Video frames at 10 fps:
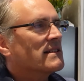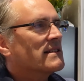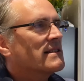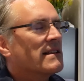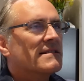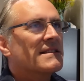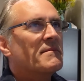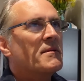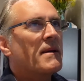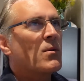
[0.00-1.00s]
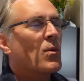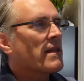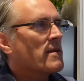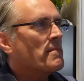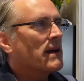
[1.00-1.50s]
it's doesn't seem to be one
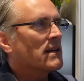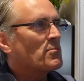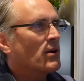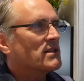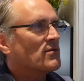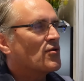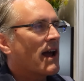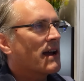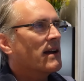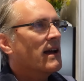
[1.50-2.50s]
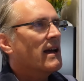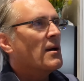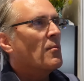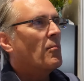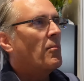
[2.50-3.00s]
of the biggest points of drag,
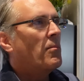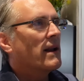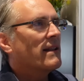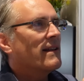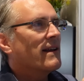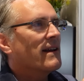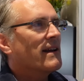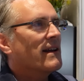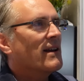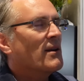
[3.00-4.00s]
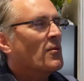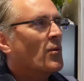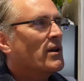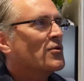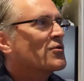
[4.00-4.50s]
but
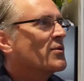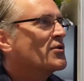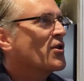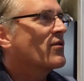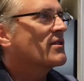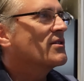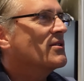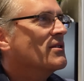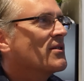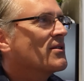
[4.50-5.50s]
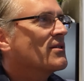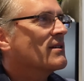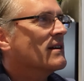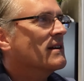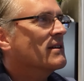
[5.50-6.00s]
when you switch over to
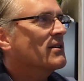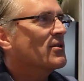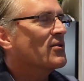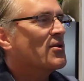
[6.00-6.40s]
your your